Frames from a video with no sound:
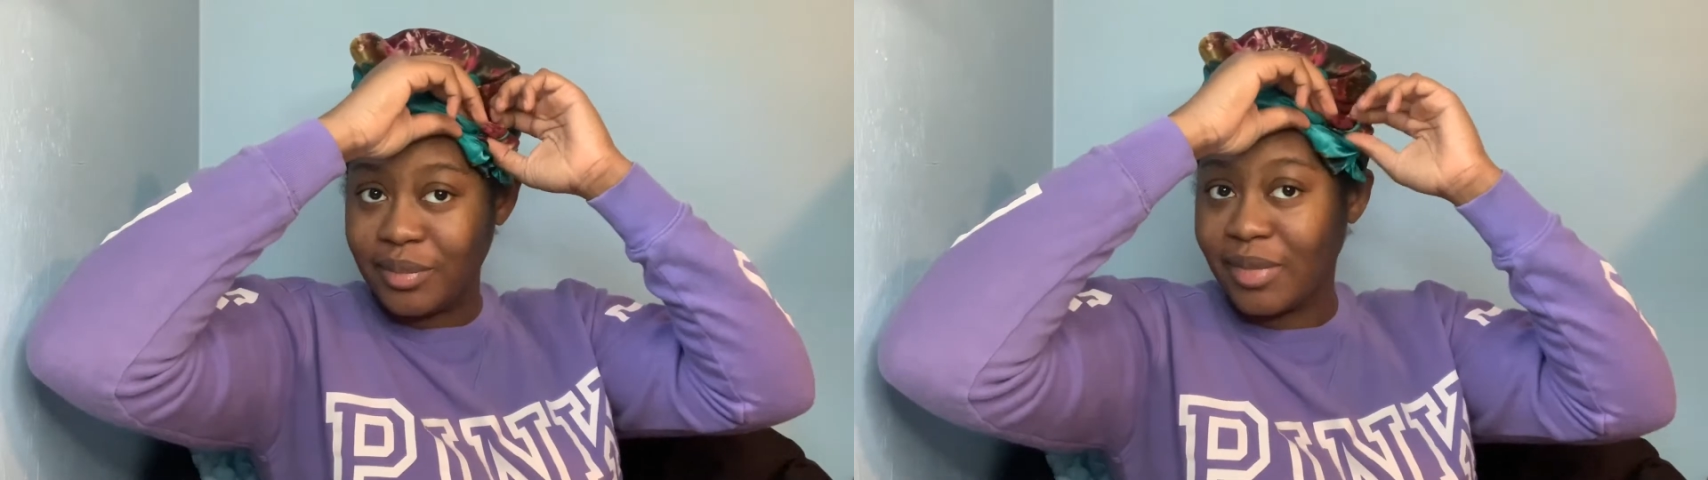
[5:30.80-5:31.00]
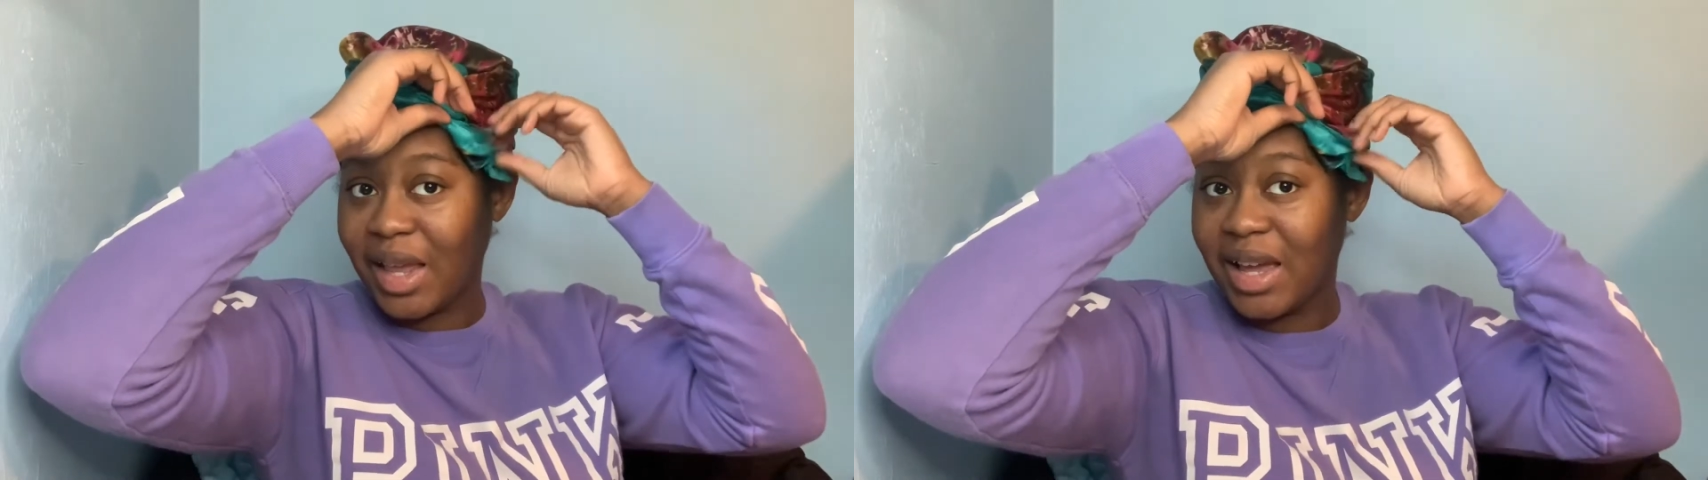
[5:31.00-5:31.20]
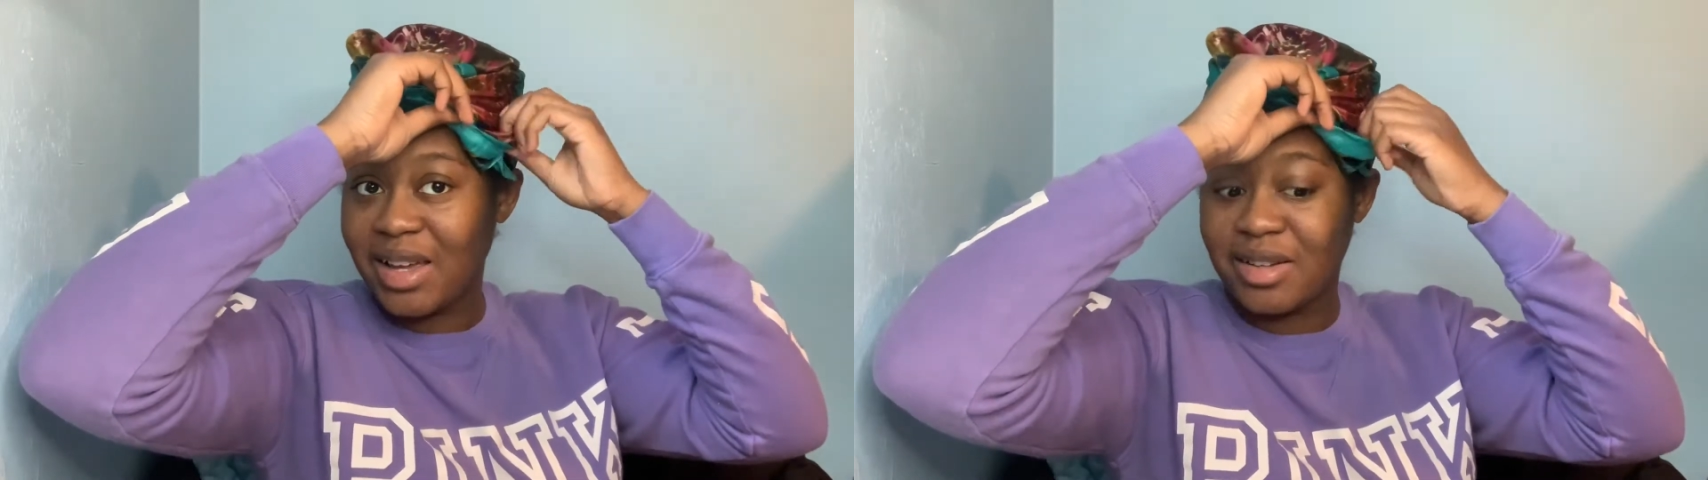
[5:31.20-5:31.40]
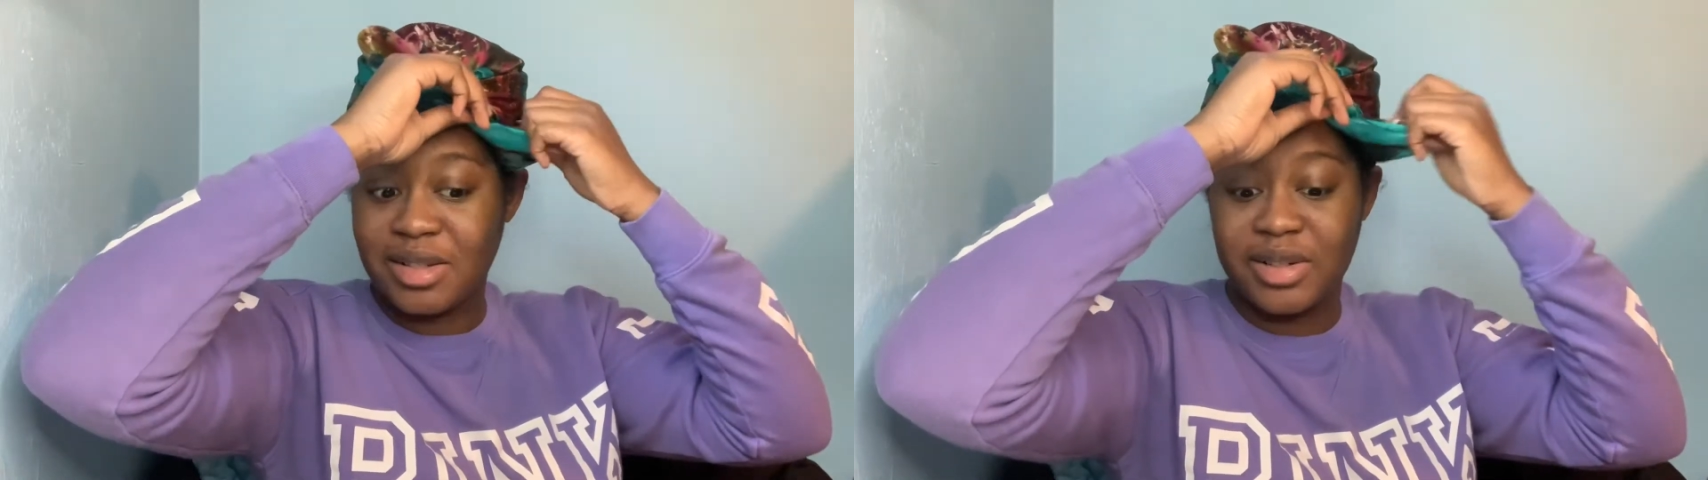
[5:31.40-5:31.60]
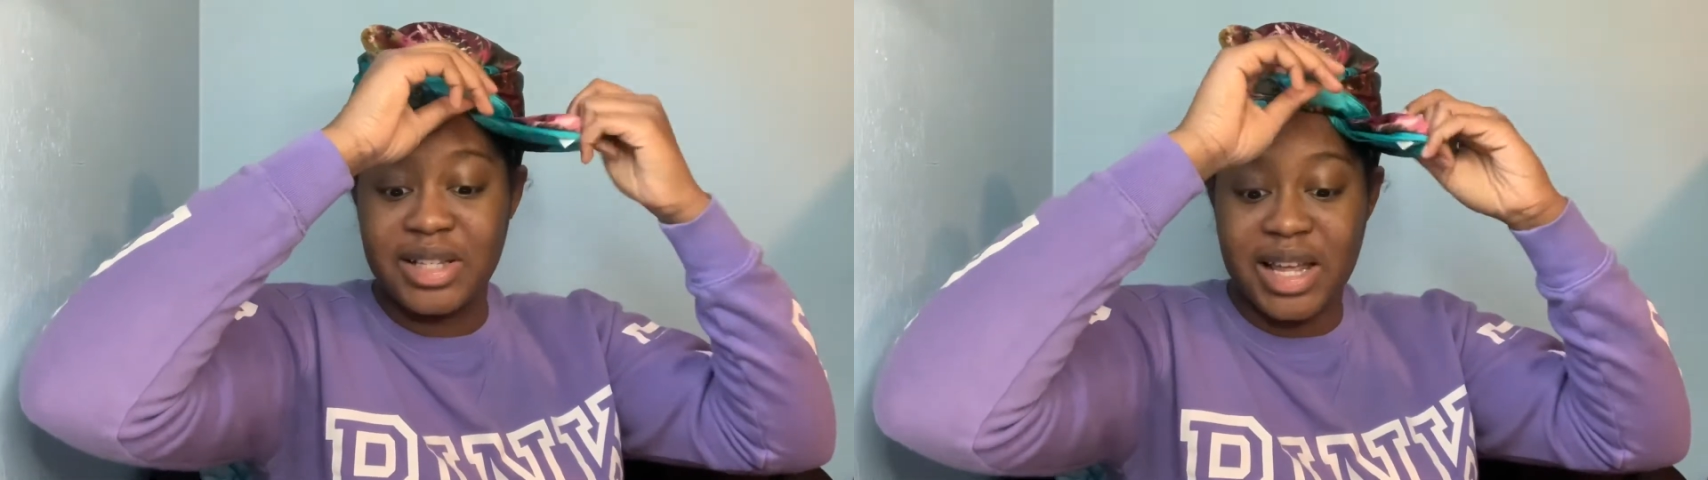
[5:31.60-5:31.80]
Hey y'all, so
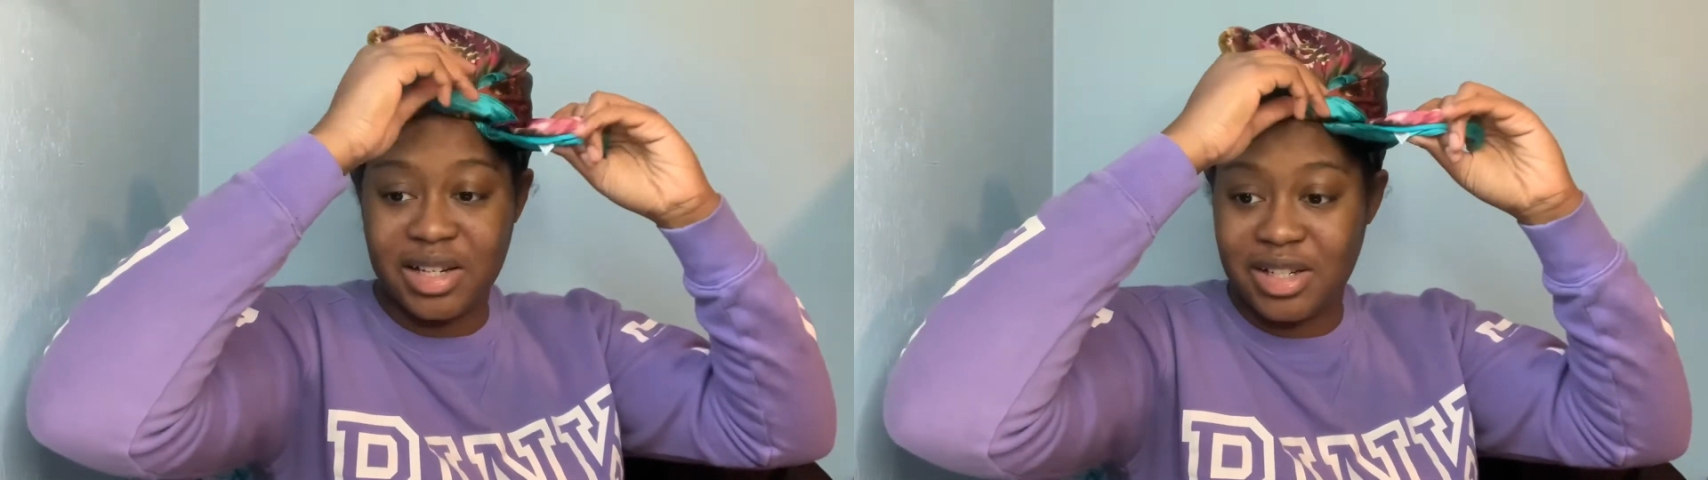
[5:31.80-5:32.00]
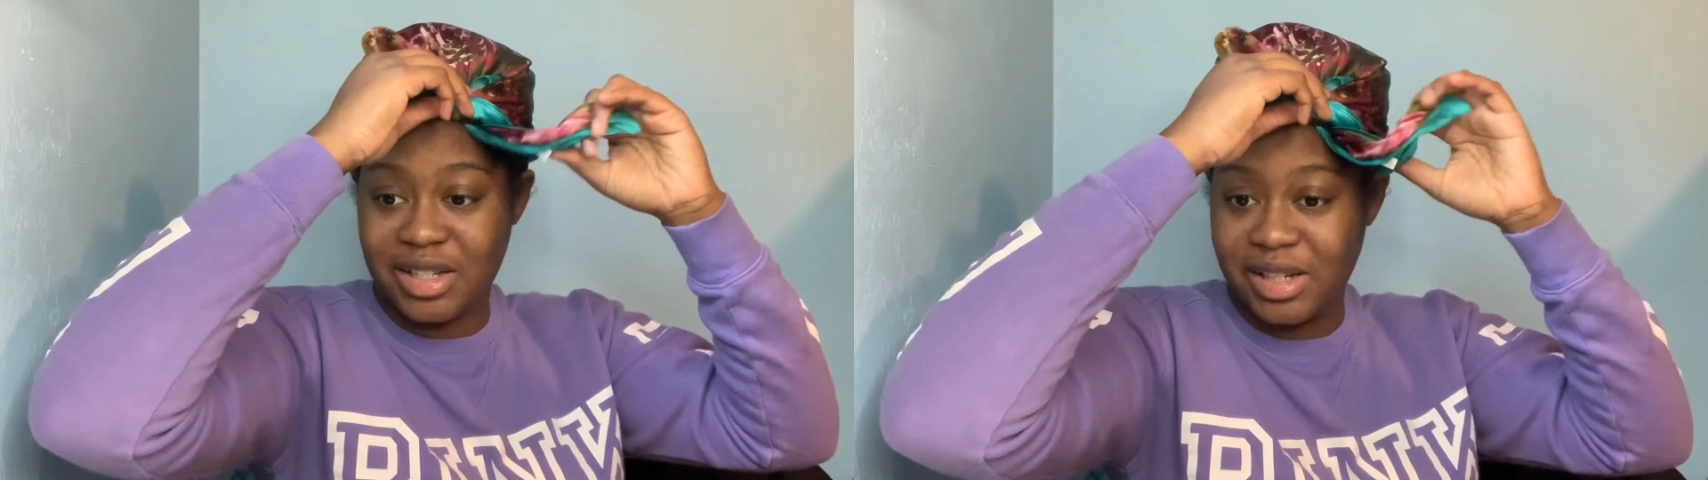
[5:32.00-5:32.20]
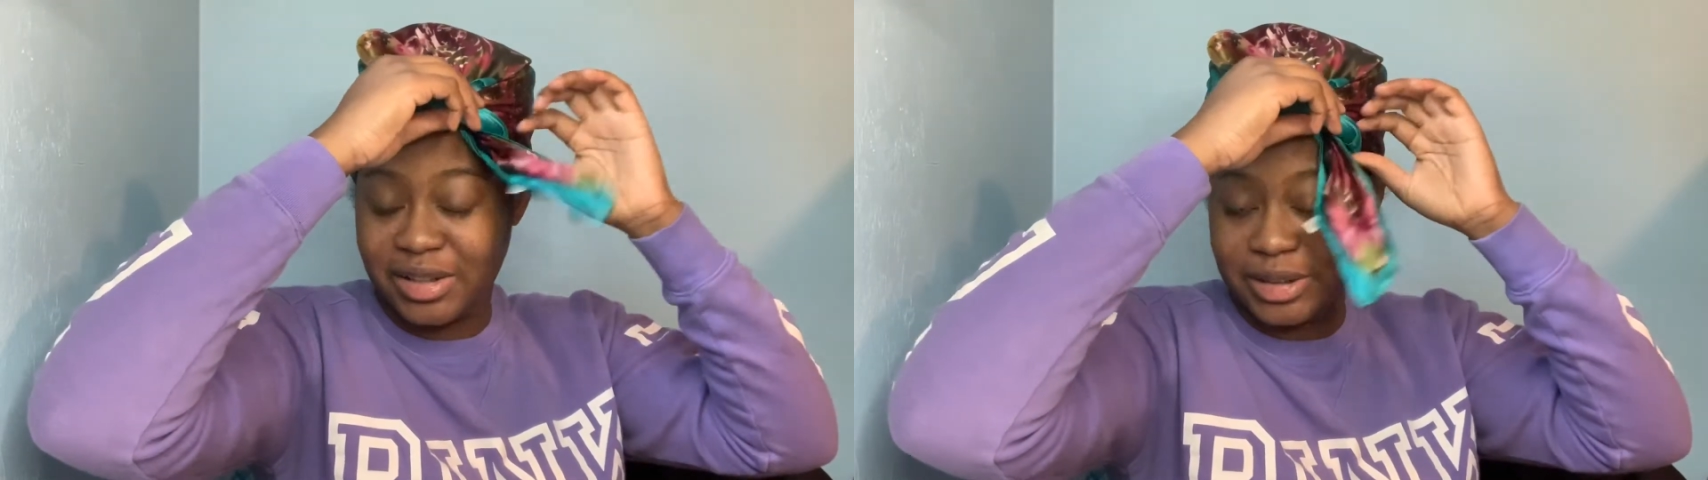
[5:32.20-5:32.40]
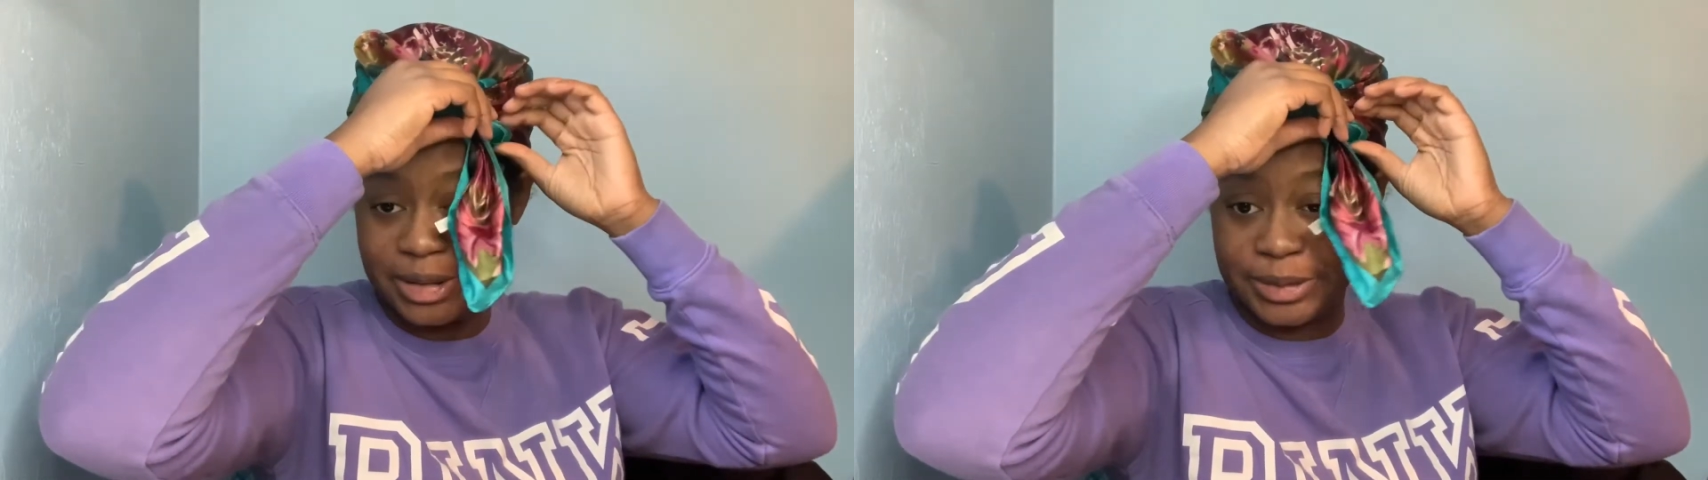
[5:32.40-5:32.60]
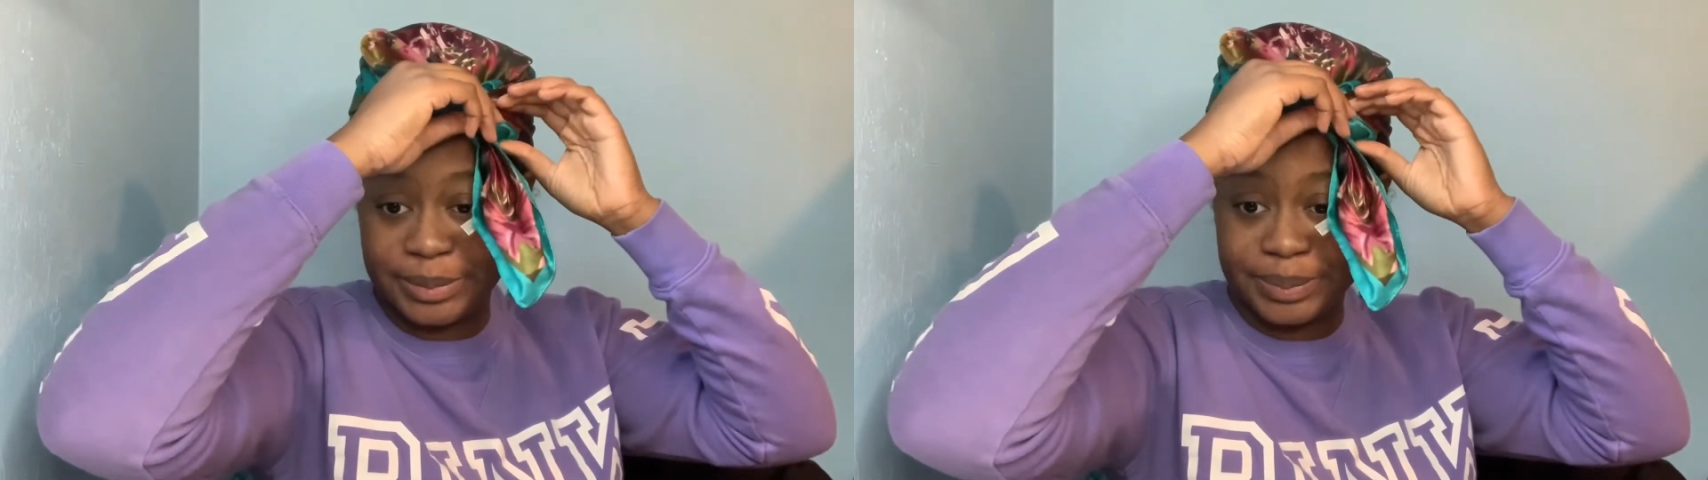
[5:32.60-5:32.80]
it's actually
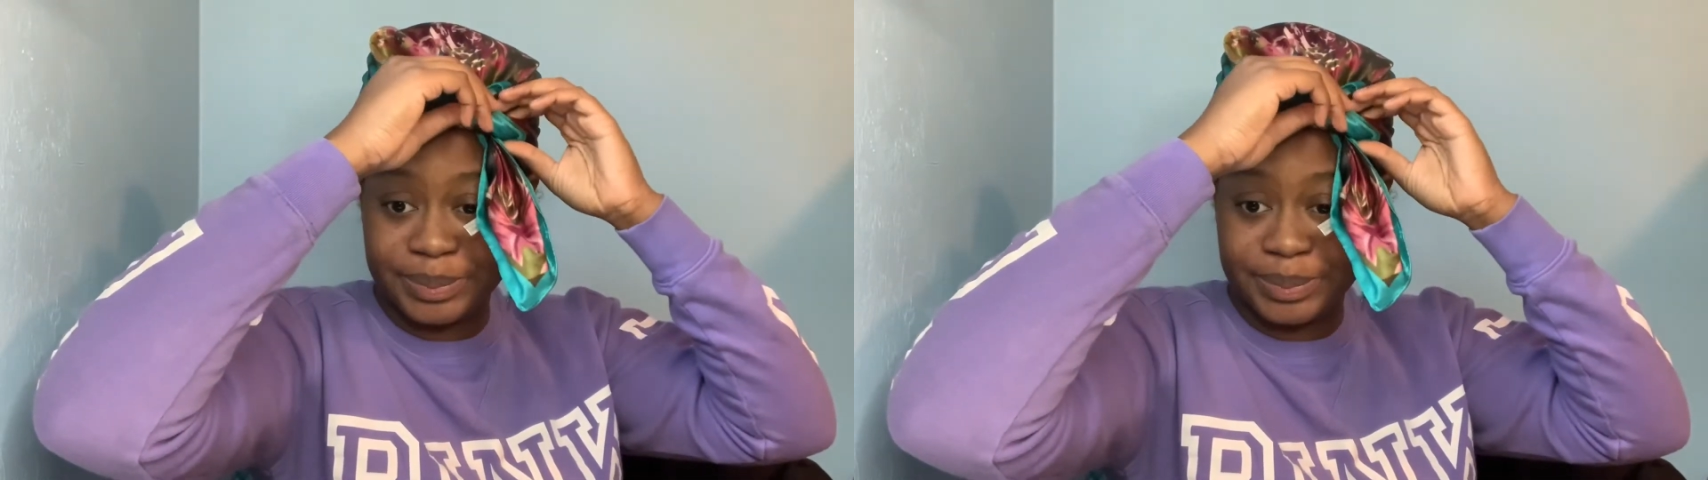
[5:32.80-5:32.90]
2